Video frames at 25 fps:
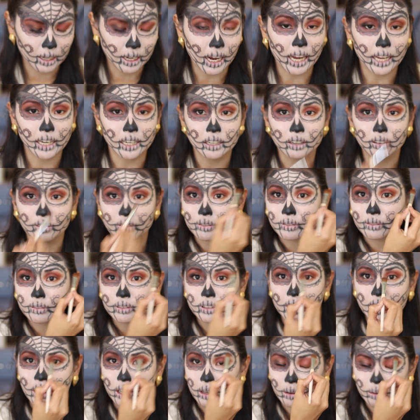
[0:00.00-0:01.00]
kind of,
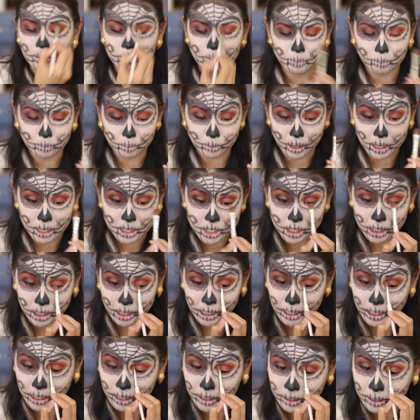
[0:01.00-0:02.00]
you know, brushing
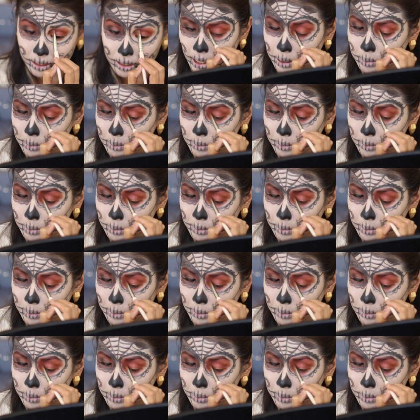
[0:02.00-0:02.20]
it in.